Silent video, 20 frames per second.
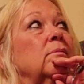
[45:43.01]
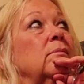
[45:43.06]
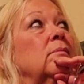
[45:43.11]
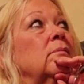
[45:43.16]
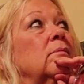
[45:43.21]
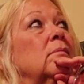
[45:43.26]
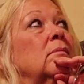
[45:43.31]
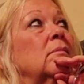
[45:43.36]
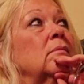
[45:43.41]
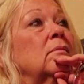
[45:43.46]

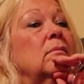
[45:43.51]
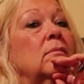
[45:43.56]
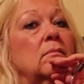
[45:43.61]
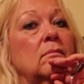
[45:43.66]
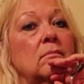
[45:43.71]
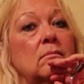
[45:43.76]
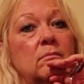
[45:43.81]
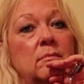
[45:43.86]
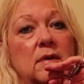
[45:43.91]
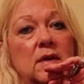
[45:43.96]
Yeah, people
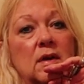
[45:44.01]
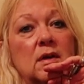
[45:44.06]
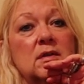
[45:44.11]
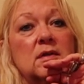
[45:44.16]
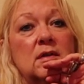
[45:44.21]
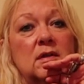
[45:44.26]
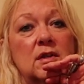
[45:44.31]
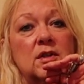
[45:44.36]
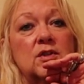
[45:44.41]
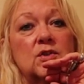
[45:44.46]
freak out, you
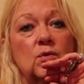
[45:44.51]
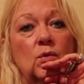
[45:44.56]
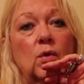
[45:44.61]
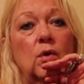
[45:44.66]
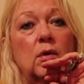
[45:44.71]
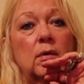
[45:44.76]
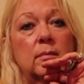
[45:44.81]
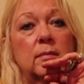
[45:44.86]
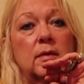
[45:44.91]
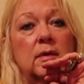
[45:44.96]
know, and they buy
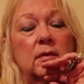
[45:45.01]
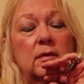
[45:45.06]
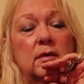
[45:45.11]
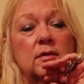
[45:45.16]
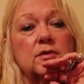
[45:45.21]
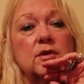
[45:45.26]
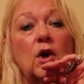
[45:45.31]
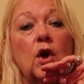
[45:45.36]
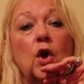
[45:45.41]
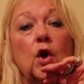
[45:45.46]
up all the
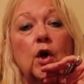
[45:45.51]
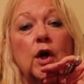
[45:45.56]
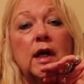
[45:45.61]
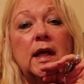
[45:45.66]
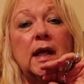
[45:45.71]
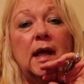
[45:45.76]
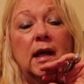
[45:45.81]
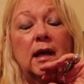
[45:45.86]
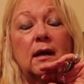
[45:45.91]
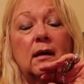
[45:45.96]
gas. Yep.
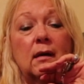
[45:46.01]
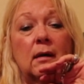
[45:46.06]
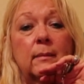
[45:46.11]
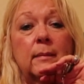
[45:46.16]
hurricane